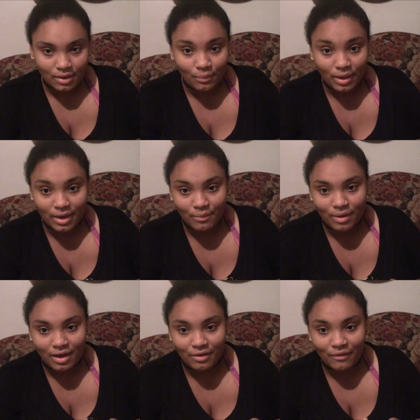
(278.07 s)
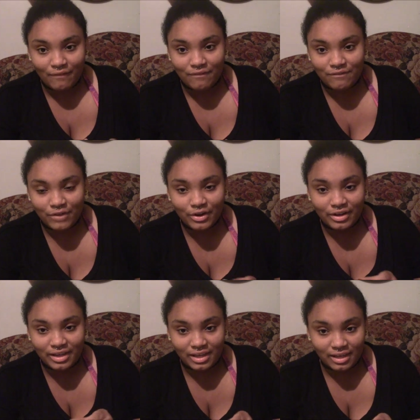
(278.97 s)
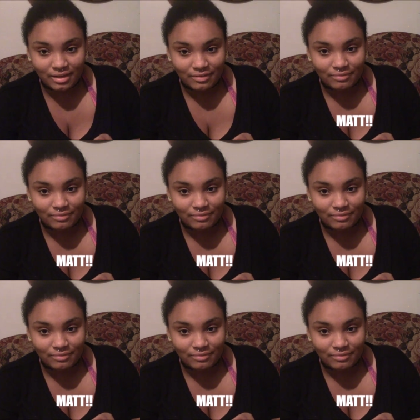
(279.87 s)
Wet n Wild Fergie,